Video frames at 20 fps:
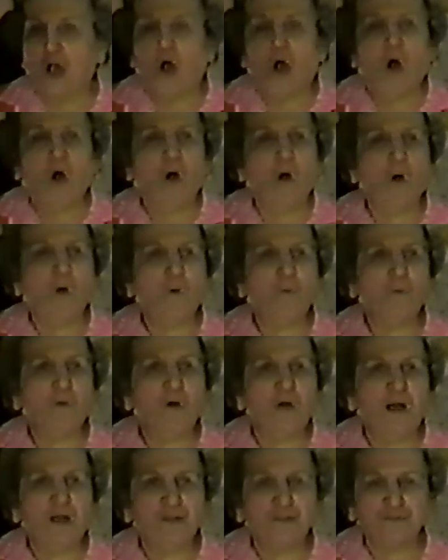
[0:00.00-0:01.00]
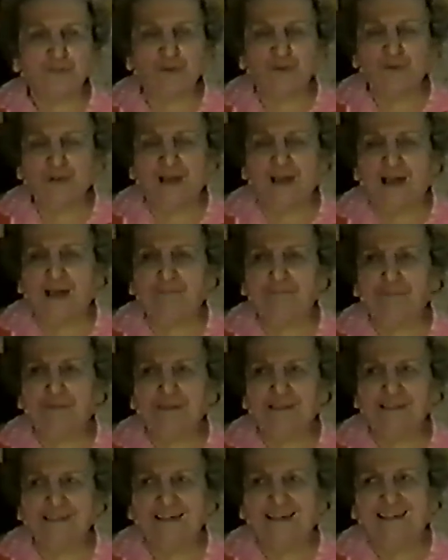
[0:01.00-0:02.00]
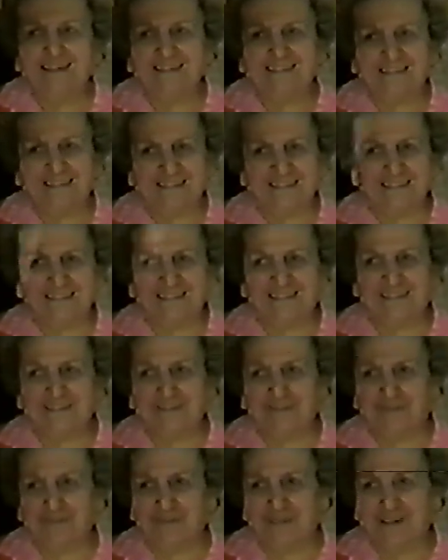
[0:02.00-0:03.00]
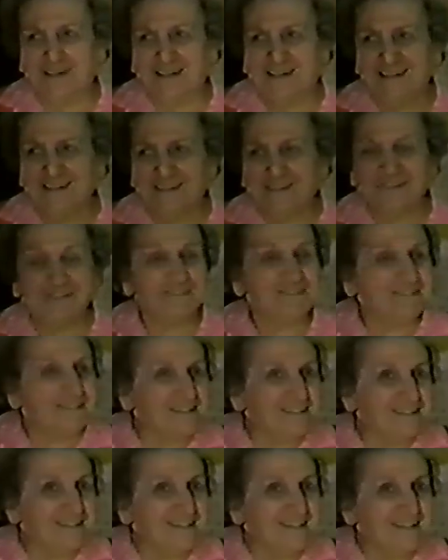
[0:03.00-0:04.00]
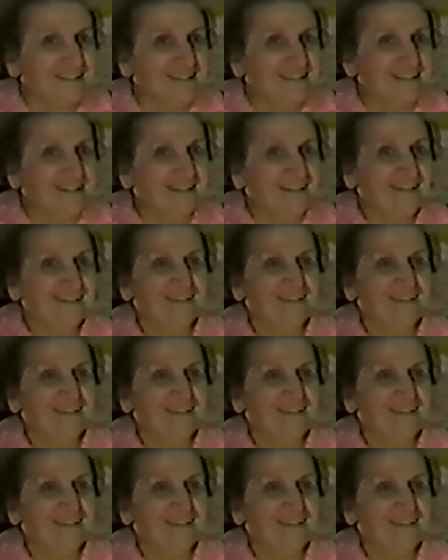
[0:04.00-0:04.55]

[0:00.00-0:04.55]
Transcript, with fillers: Oh, so happy to see you. You're still here?